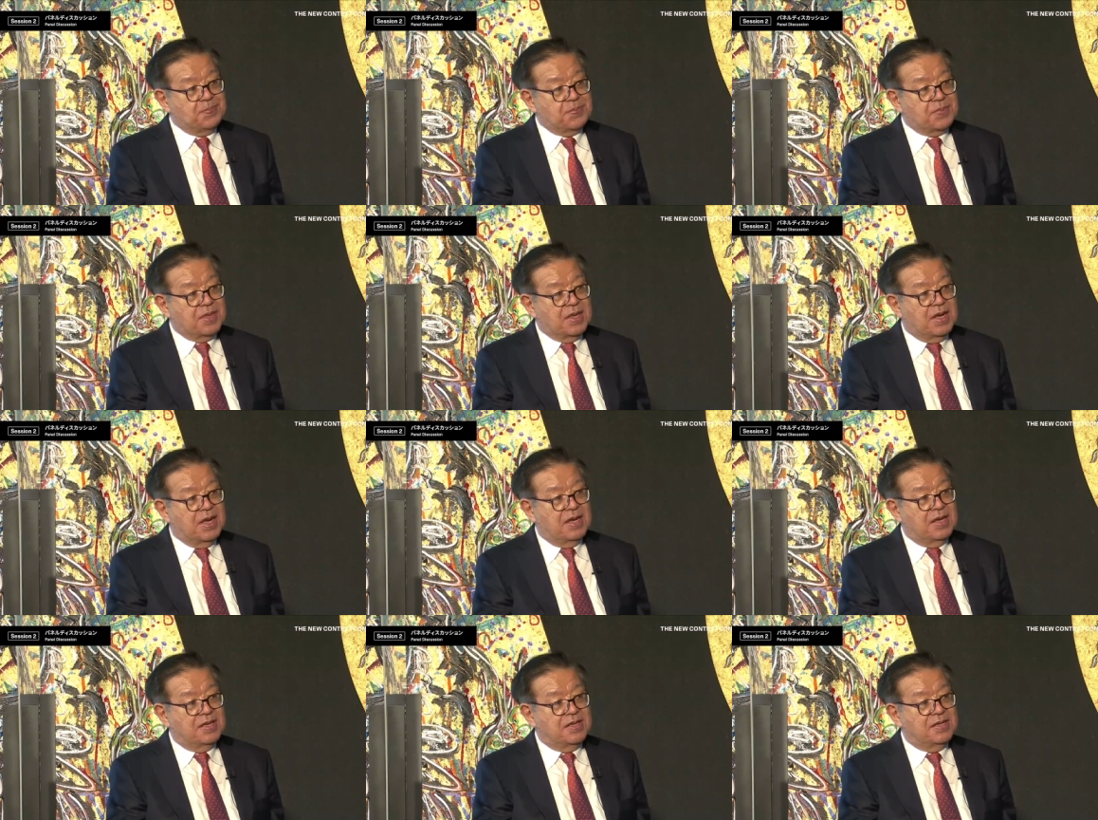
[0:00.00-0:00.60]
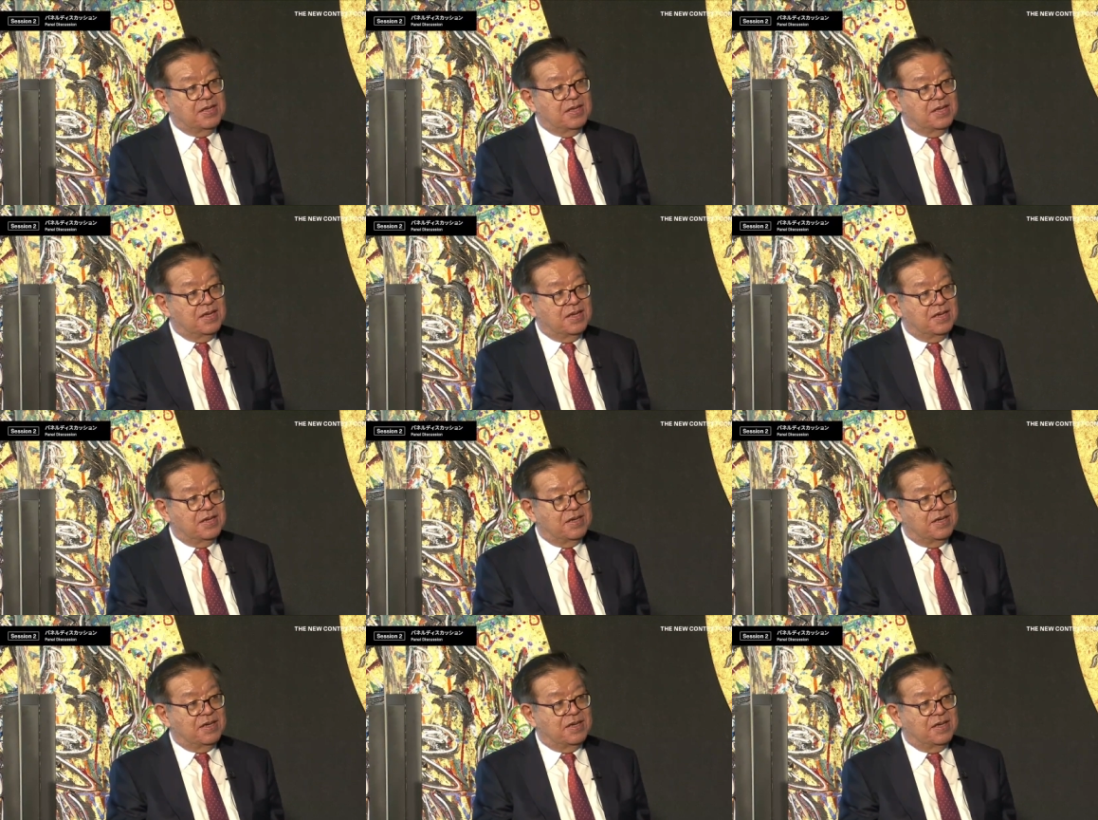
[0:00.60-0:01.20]
I
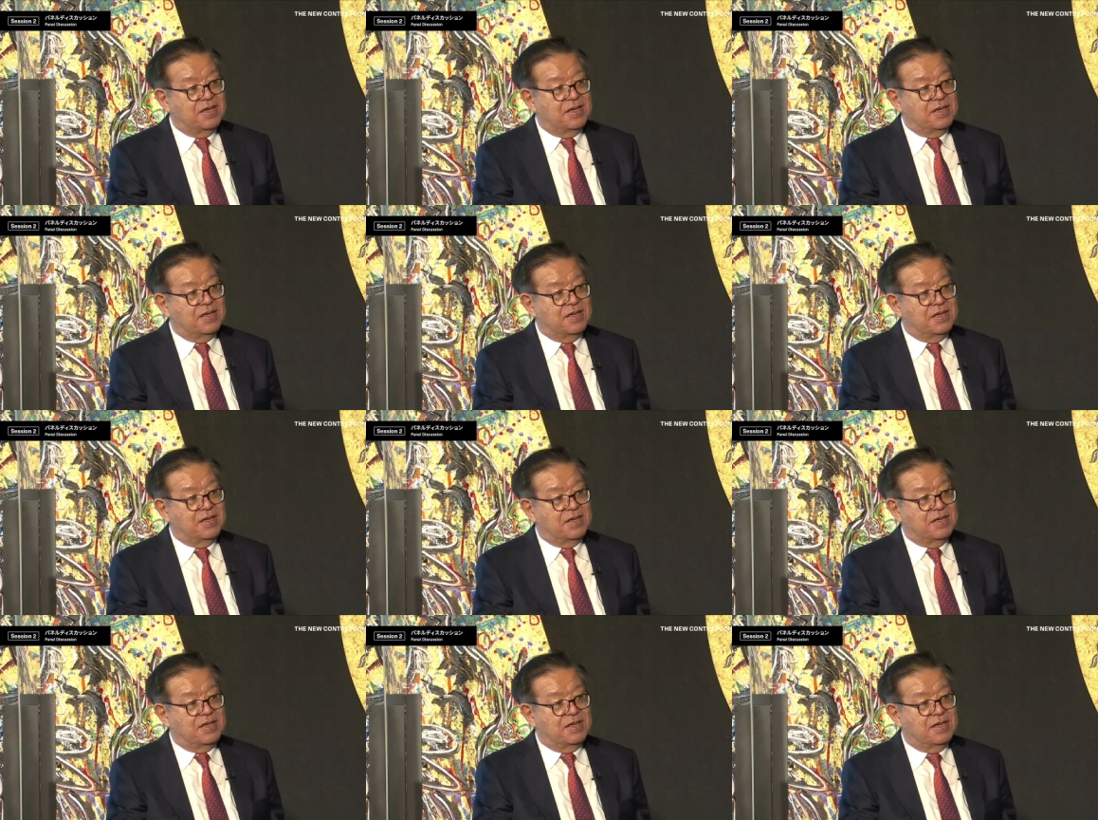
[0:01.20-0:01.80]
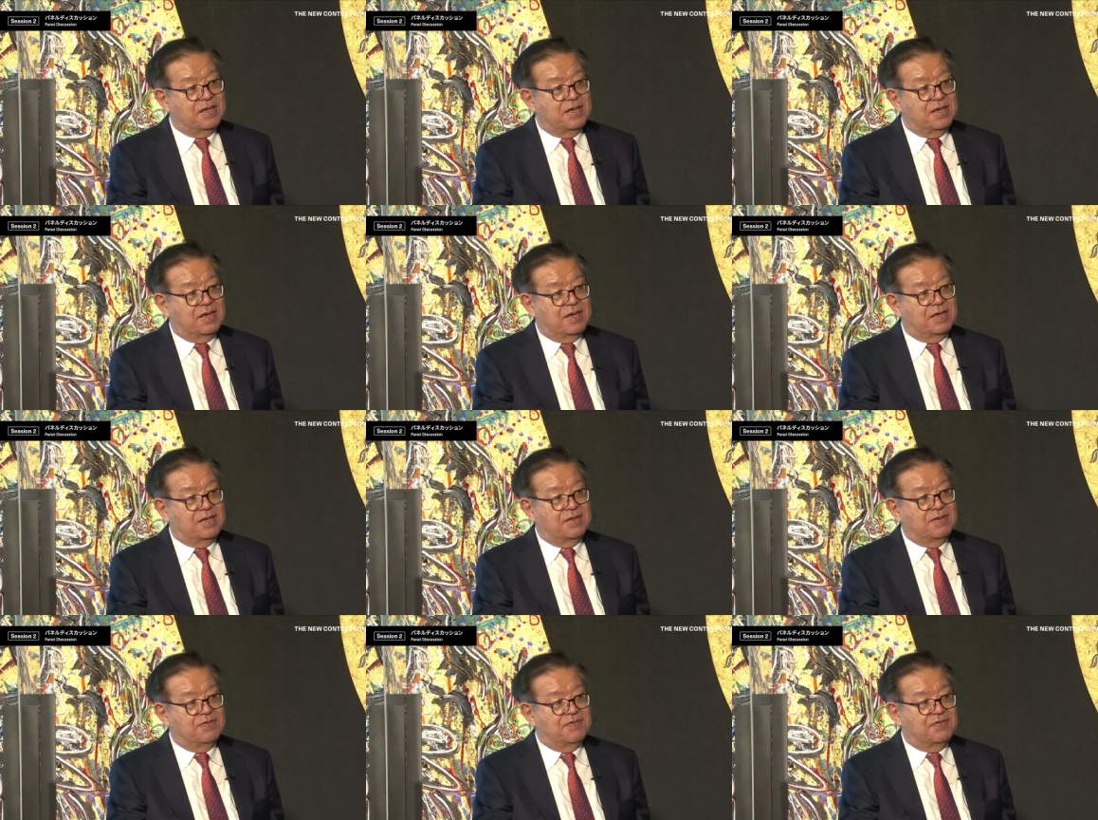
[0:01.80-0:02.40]

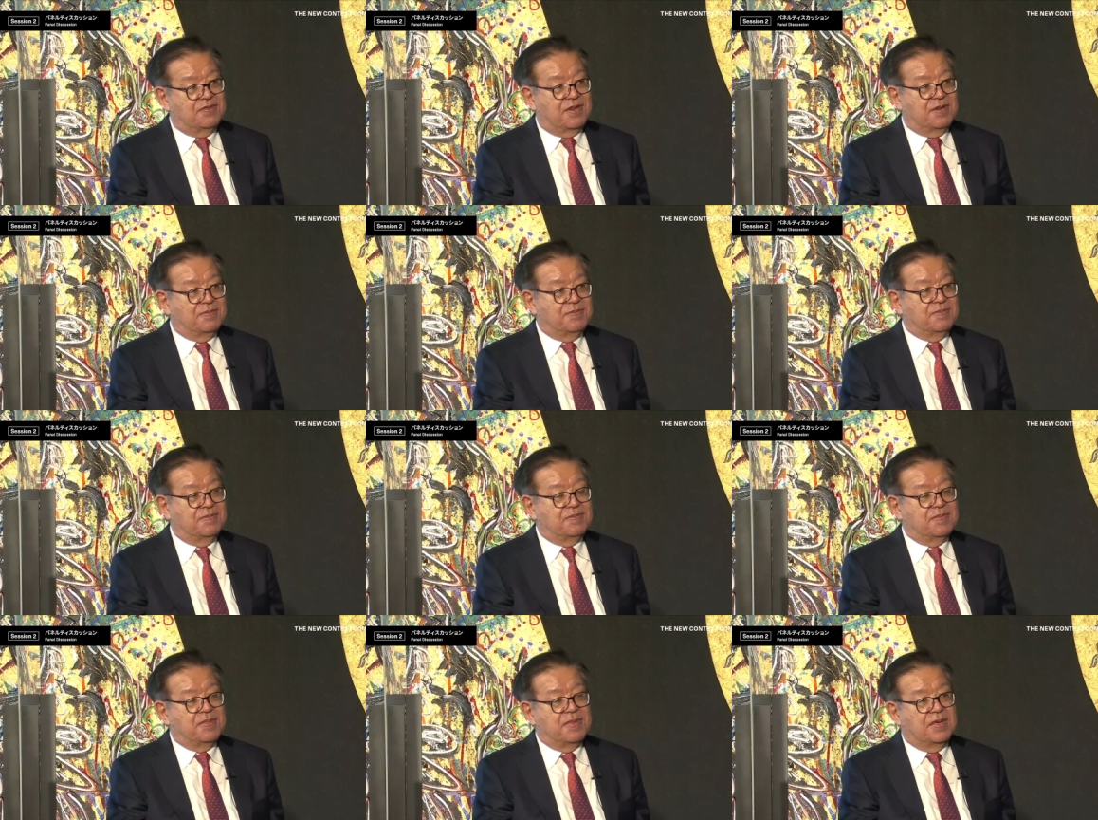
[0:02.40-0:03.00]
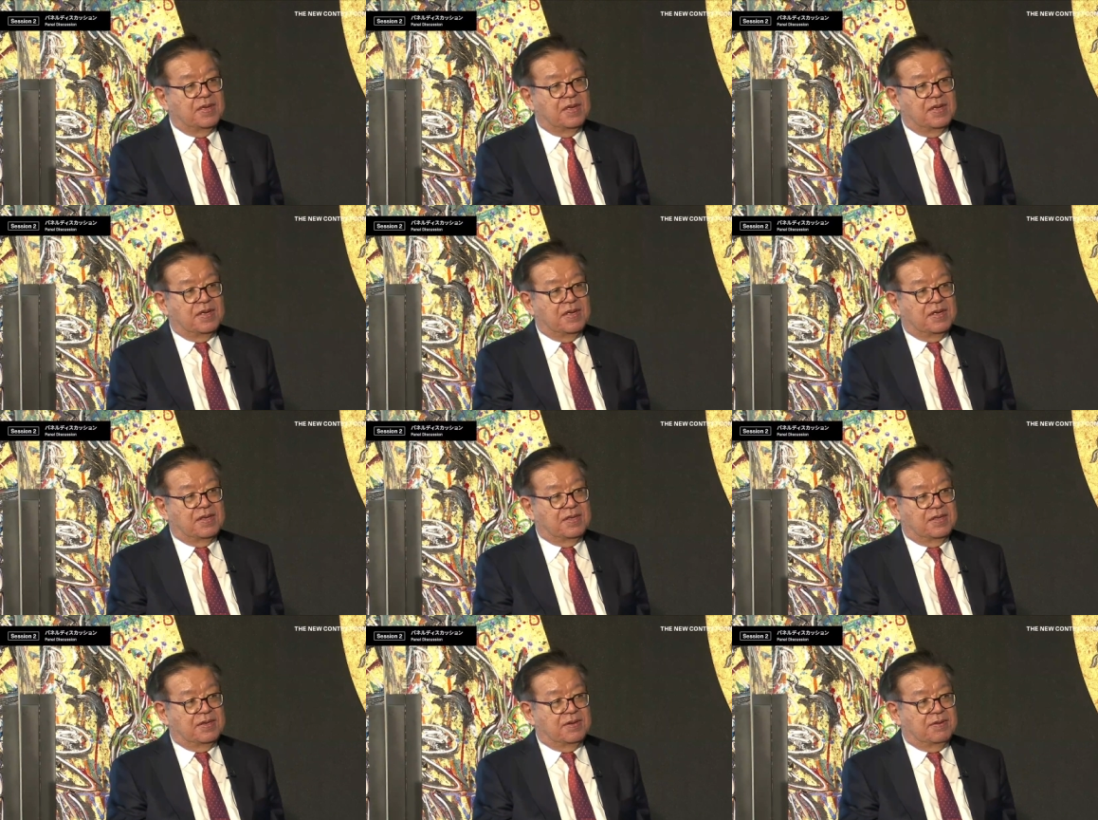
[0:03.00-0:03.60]
heard from
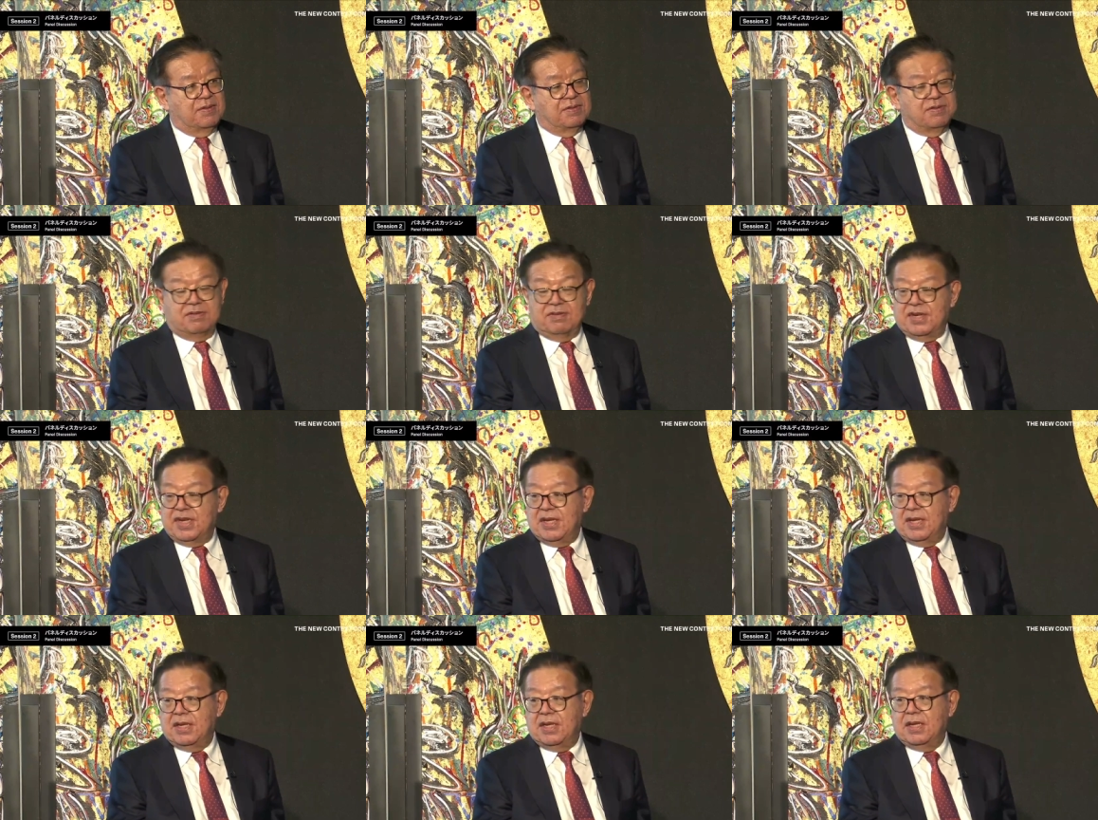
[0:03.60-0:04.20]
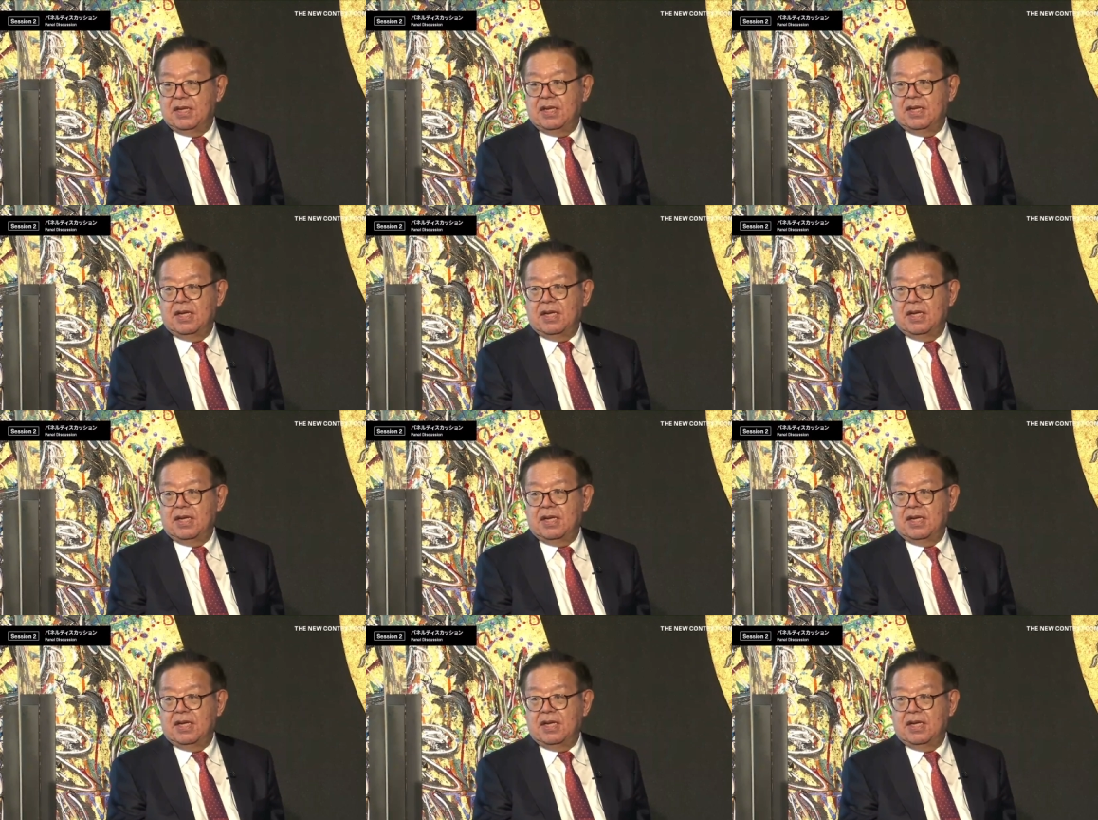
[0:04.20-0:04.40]
the Audrey,